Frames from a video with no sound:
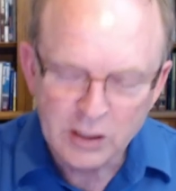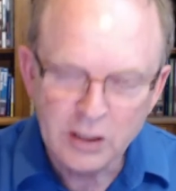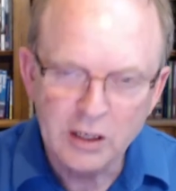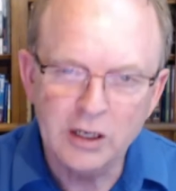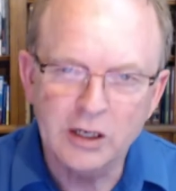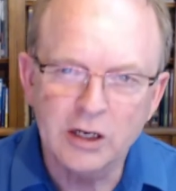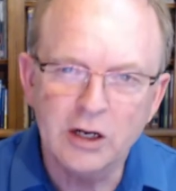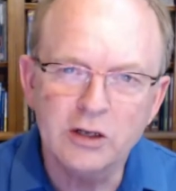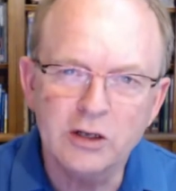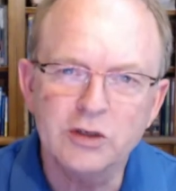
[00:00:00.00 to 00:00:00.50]

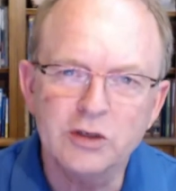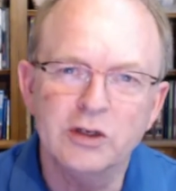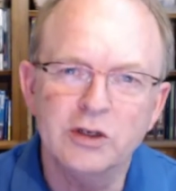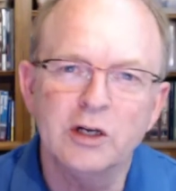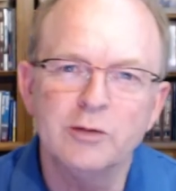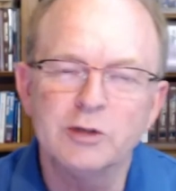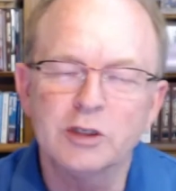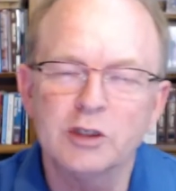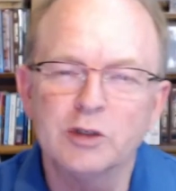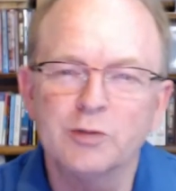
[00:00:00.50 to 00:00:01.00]
It also
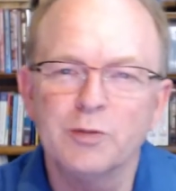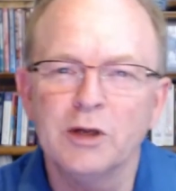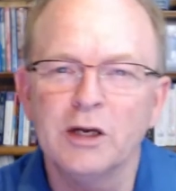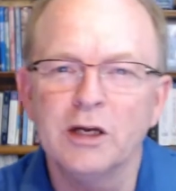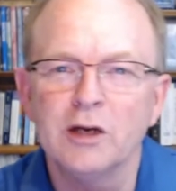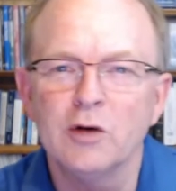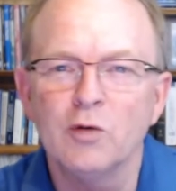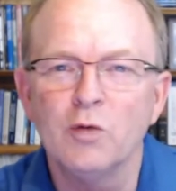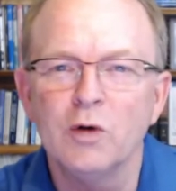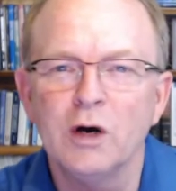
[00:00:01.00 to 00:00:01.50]
helps
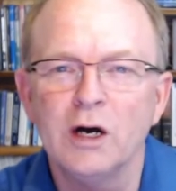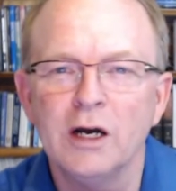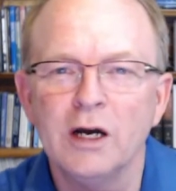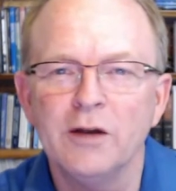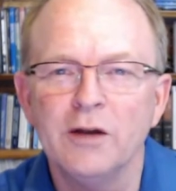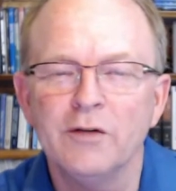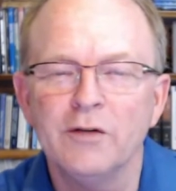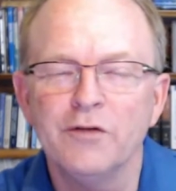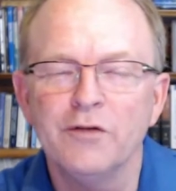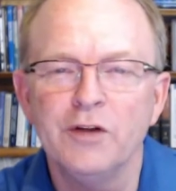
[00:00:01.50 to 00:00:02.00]
explain
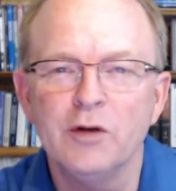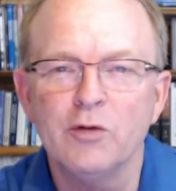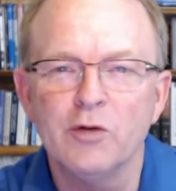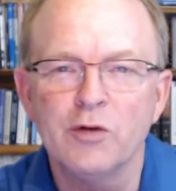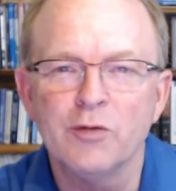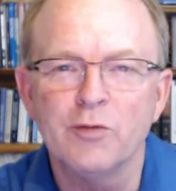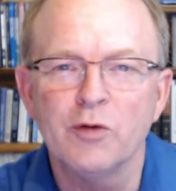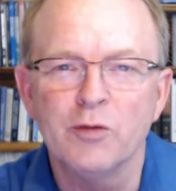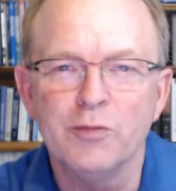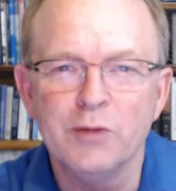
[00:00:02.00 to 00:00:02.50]
why feet
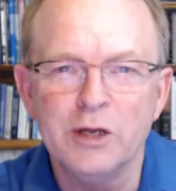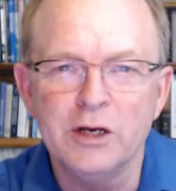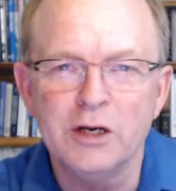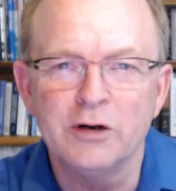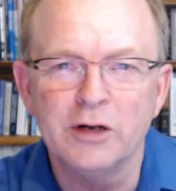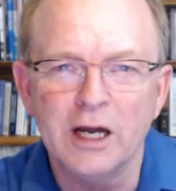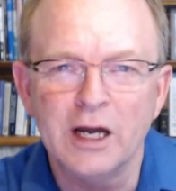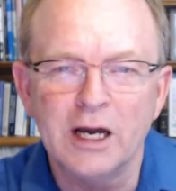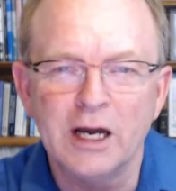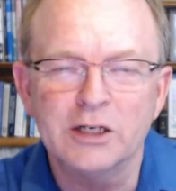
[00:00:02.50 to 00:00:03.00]
with more
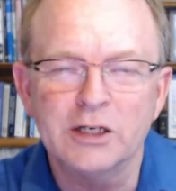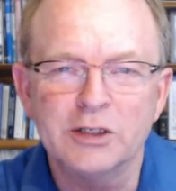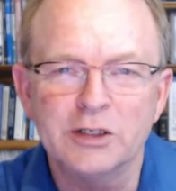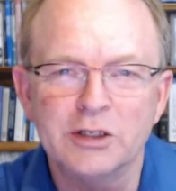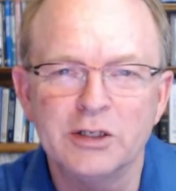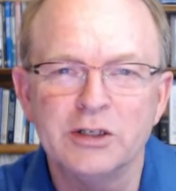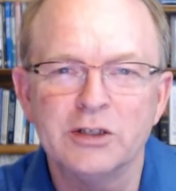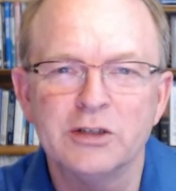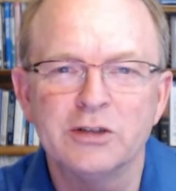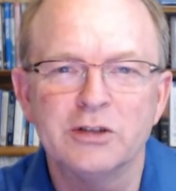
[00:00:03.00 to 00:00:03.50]
medial
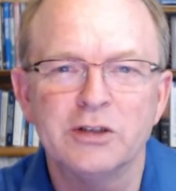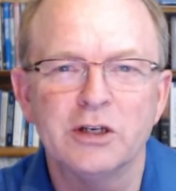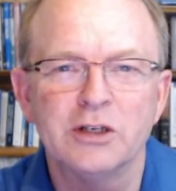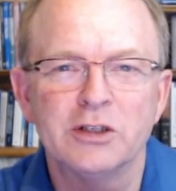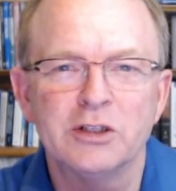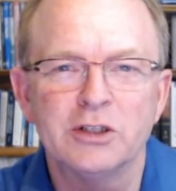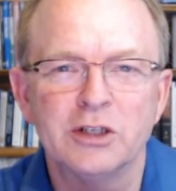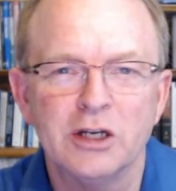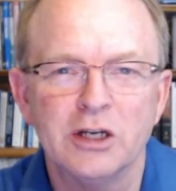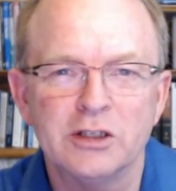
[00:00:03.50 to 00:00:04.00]
axes,
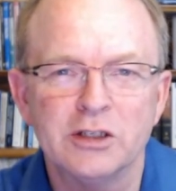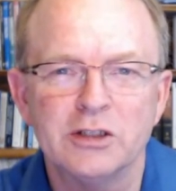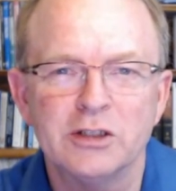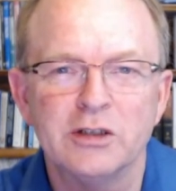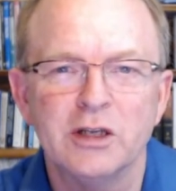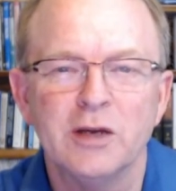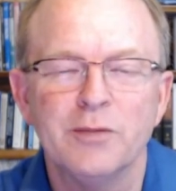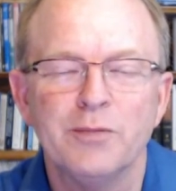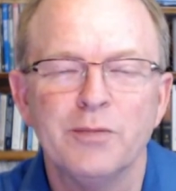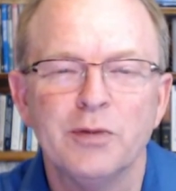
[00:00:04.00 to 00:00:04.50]
such as
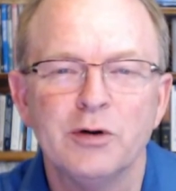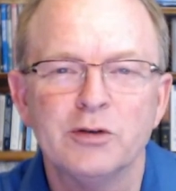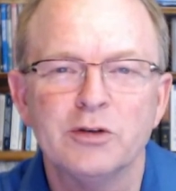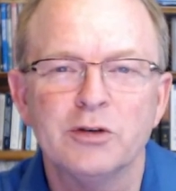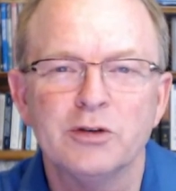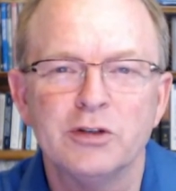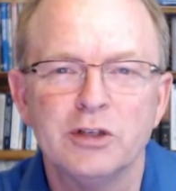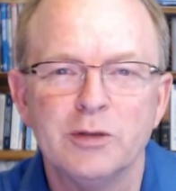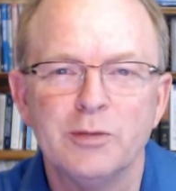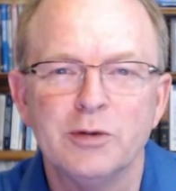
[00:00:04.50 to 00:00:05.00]
a
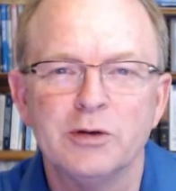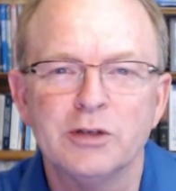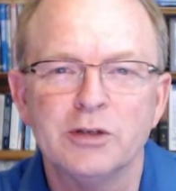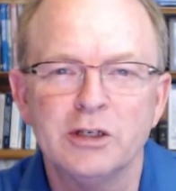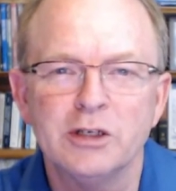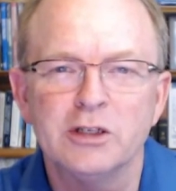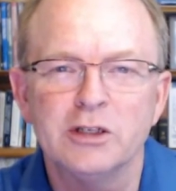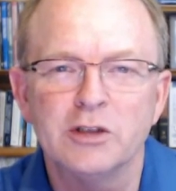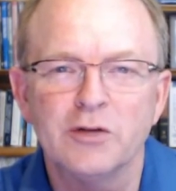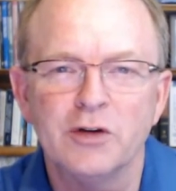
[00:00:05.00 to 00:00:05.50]
posterior tibial
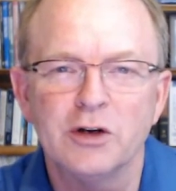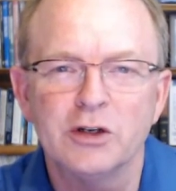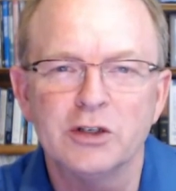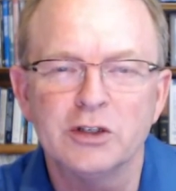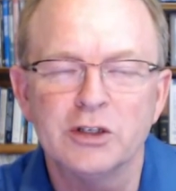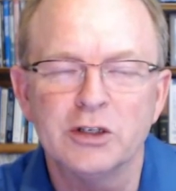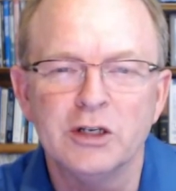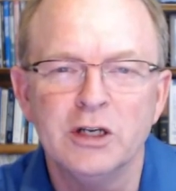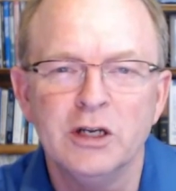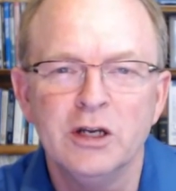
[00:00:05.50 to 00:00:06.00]
tendon
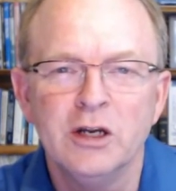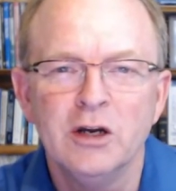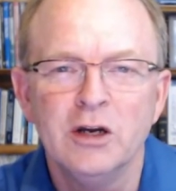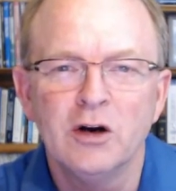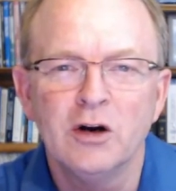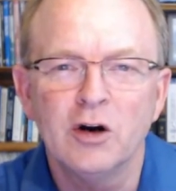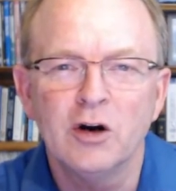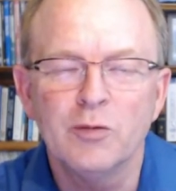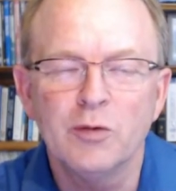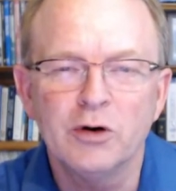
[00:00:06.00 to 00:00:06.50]
dysfunction,
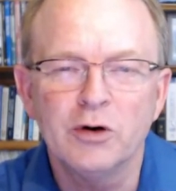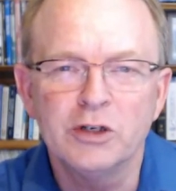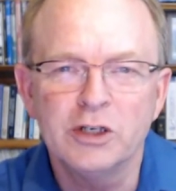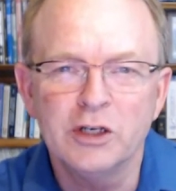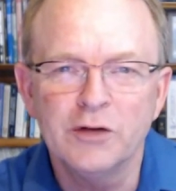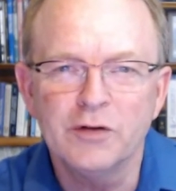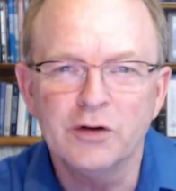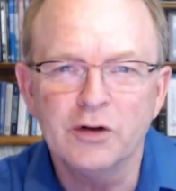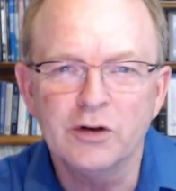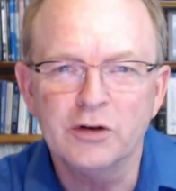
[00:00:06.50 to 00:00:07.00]
are more
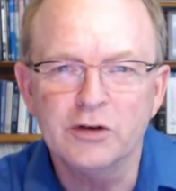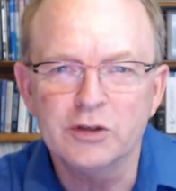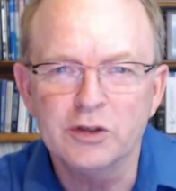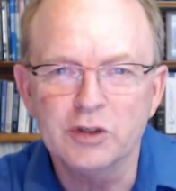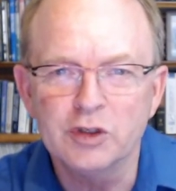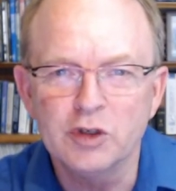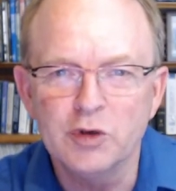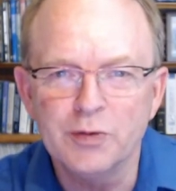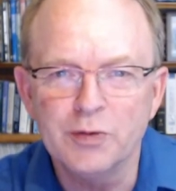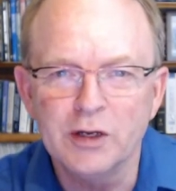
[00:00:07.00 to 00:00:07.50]
difficult to
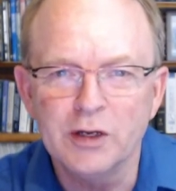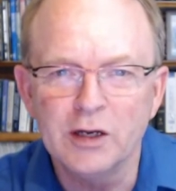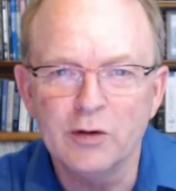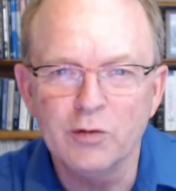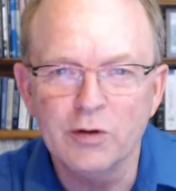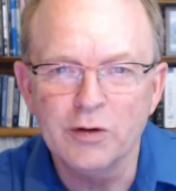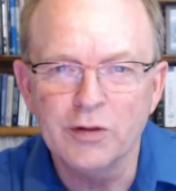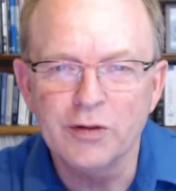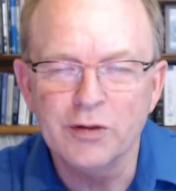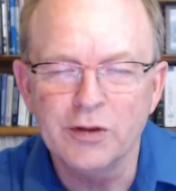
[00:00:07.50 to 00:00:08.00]
supinate
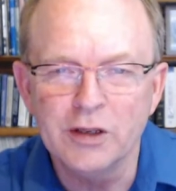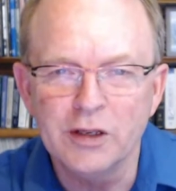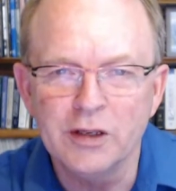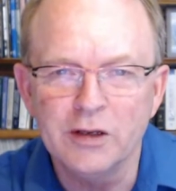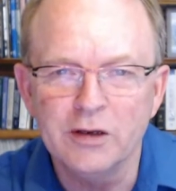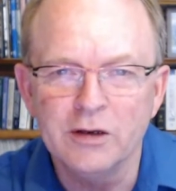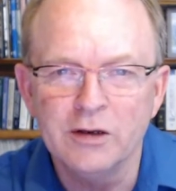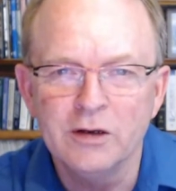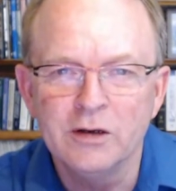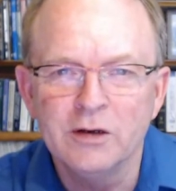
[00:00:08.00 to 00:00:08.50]
with
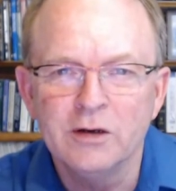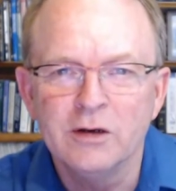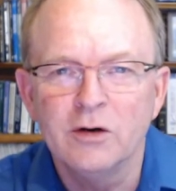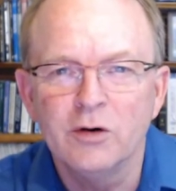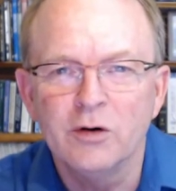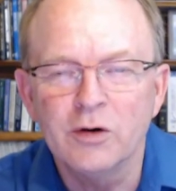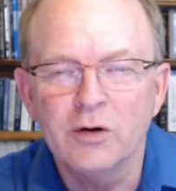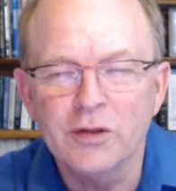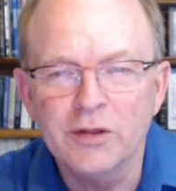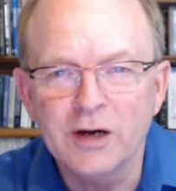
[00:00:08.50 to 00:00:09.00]
the
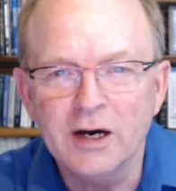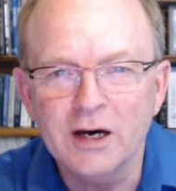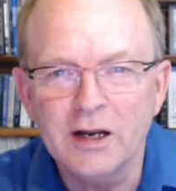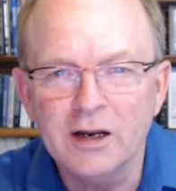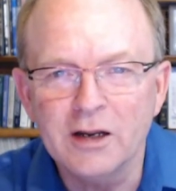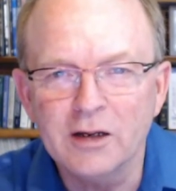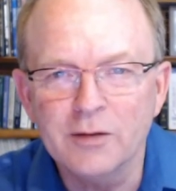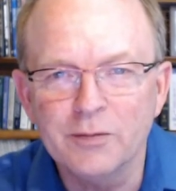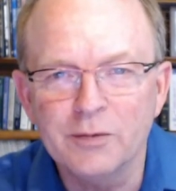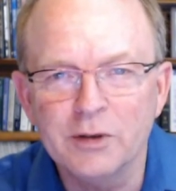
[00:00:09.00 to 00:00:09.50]

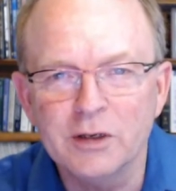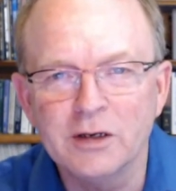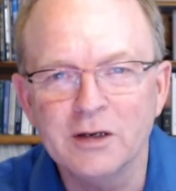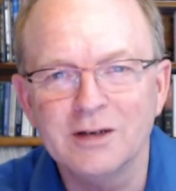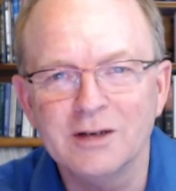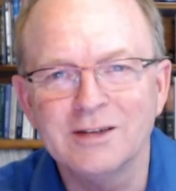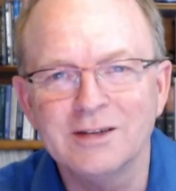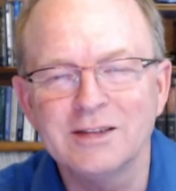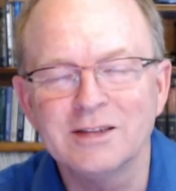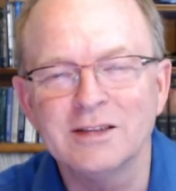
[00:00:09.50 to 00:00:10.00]
orthotic,
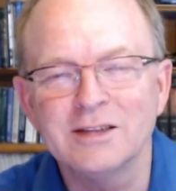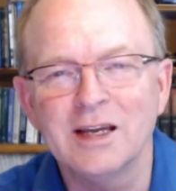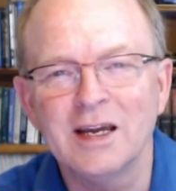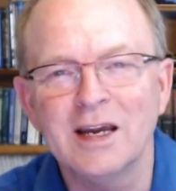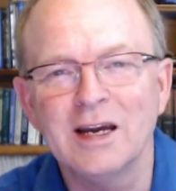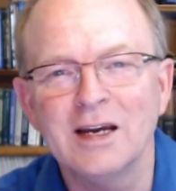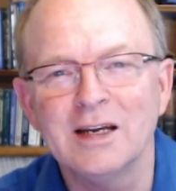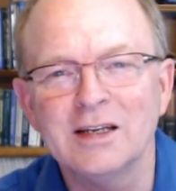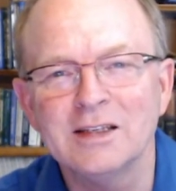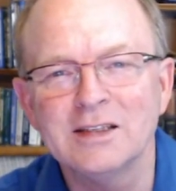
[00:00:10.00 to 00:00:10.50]
because
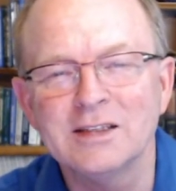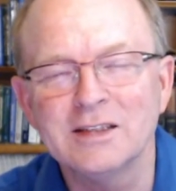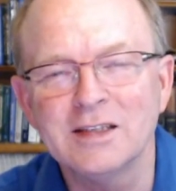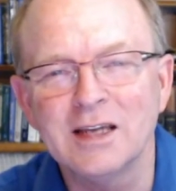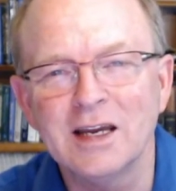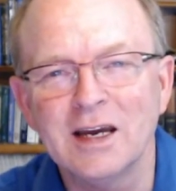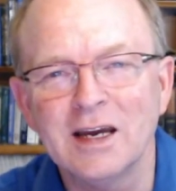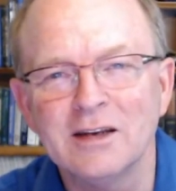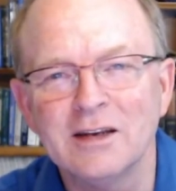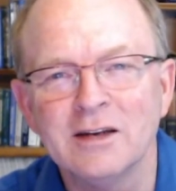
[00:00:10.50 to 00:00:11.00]
as
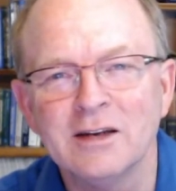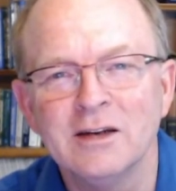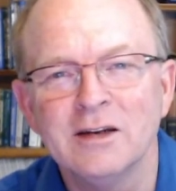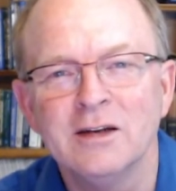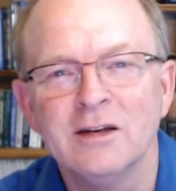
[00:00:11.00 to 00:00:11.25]
that